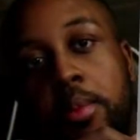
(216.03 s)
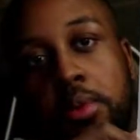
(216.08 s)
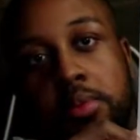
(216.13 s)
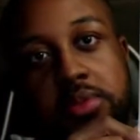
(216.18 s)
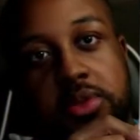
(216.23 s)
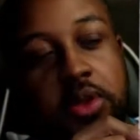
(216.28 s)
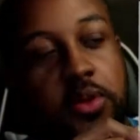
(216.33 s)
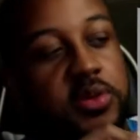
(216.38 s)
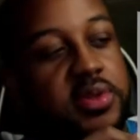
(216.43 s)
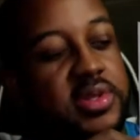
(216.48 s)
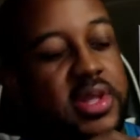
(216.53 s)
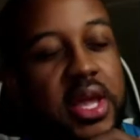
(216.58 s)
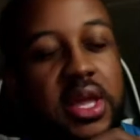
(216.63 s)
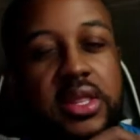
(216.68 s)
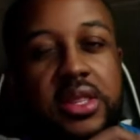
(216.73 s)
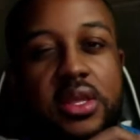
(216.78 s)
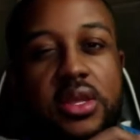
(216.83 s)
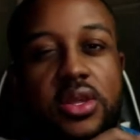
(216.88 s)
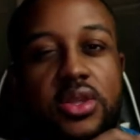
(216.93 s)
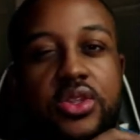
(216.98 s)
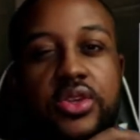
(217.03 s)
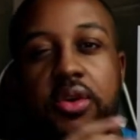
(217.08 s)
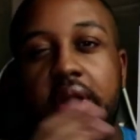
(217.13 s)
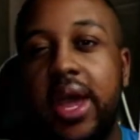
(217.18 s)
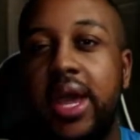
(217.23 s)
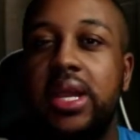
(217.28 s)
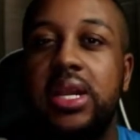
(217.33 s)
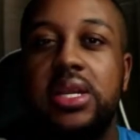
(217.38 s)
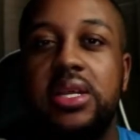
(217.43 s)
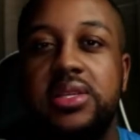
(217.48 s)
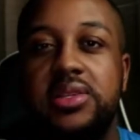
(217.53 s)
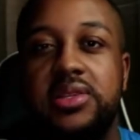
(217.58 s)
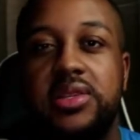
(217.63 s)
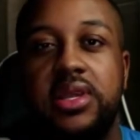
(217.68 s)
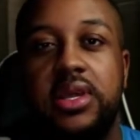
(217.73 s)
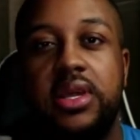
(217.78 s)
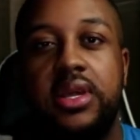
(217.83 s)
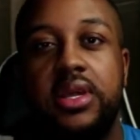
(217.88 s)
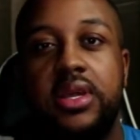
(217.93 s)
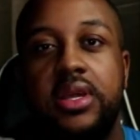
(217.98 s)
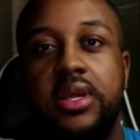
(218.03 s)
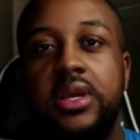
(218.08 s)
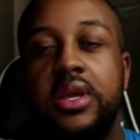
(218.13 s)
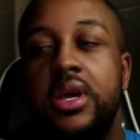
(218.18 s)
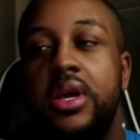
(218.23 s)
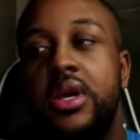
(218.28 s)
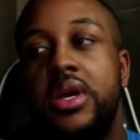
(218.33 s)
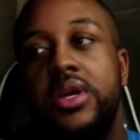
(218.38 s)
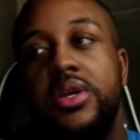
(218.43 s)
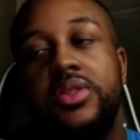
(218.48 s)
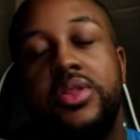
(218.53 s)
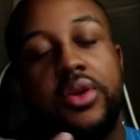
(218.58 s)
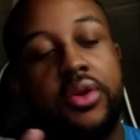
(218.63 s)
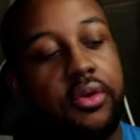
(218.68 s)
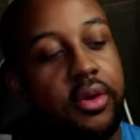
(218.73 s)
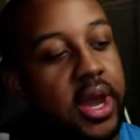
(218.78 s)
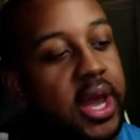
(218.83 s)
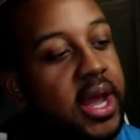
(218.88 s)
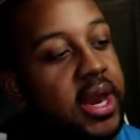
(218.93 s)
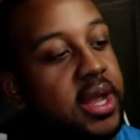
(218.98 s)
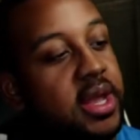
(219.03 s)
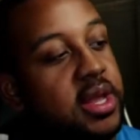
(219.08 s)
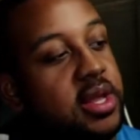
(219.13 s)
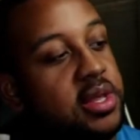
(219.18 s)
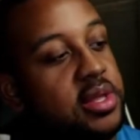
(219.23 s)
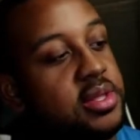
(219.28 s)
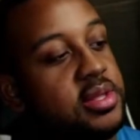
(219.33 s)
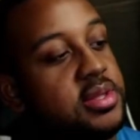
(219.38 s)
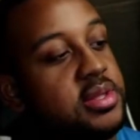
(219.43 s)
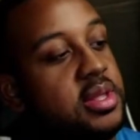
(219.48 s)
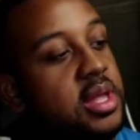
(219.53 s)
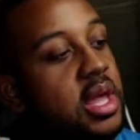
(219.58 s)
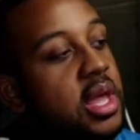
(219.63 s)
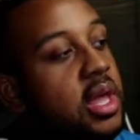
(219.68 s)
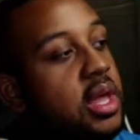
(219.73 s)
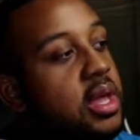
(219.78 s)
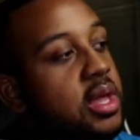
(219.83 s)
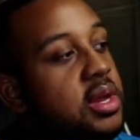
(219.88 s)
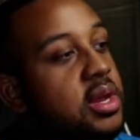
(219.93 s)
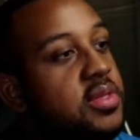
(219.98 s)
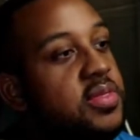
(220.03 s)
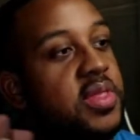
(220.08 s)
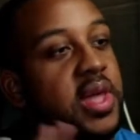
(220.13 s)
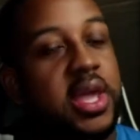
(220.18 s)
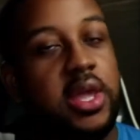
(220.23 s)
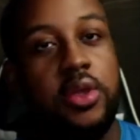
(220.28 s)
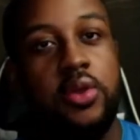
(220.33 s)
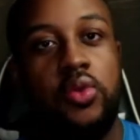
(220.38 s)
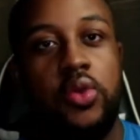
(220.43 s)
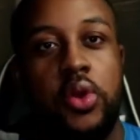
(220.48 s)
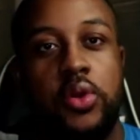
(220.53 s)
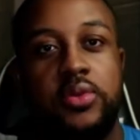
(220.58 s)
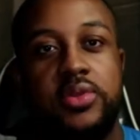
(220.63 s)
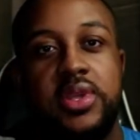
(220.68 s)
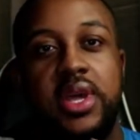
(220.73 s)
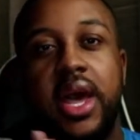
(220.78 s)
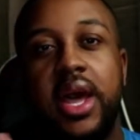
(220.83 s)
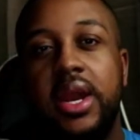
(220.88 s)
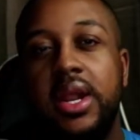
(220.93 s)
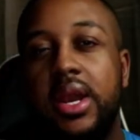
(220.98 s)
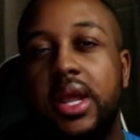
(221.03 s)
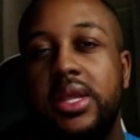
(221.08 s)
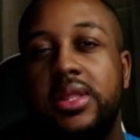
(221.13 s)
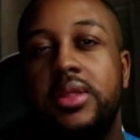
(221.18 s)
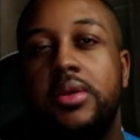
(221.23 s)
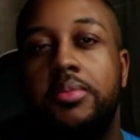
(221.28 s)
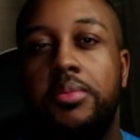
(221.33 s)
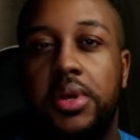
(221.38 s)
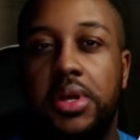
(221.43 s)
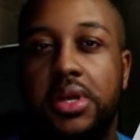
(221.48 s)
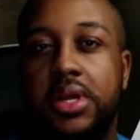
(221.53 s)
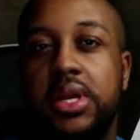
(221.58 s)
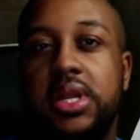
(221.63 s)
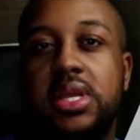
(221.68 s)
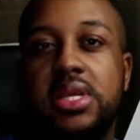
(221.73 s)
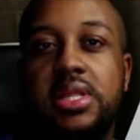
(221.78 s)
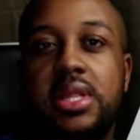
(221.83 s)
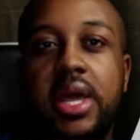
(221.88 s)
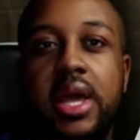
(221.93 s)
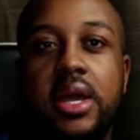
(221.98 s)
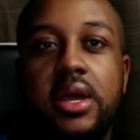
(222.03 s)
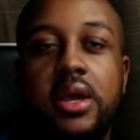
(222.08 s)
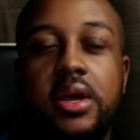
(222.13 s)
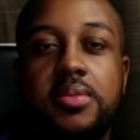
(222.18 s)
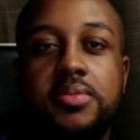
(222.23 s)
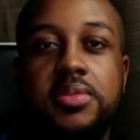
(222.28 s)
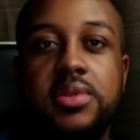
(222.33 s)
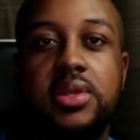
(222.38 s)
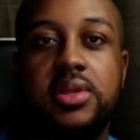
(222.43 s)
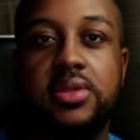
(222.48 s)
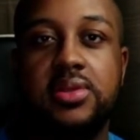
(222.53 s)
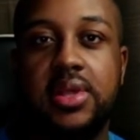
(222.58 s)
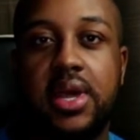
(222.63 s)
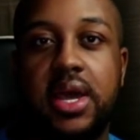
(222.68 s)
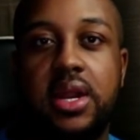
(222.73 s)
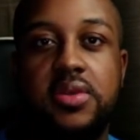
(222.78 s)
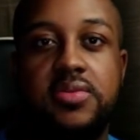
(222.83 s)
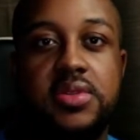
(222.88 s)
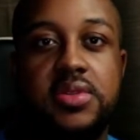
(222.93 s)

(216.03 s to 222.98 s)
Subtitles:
So it's like the track listing, the credits, and the thank you notes, kind of like the booklet that comes inside of the